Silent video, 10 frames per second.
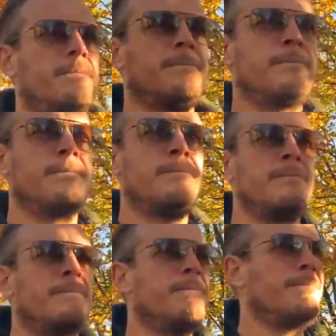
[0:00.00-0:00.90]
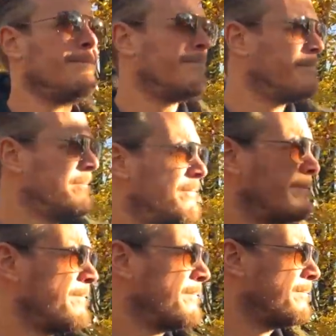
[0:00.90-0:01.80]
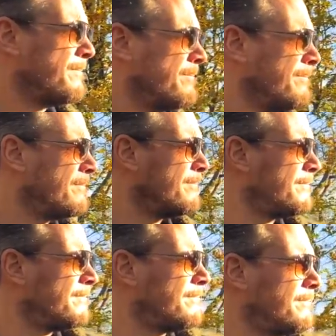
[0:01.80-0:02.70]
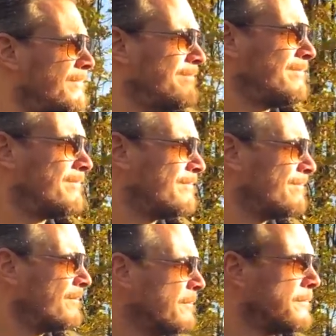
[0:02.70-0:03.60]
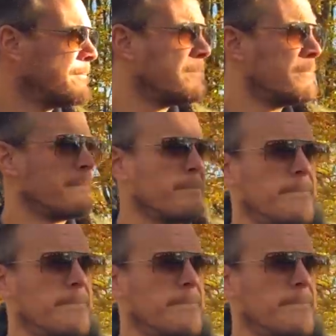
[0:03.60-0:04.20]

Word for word: Setting your intent can simply be boiled down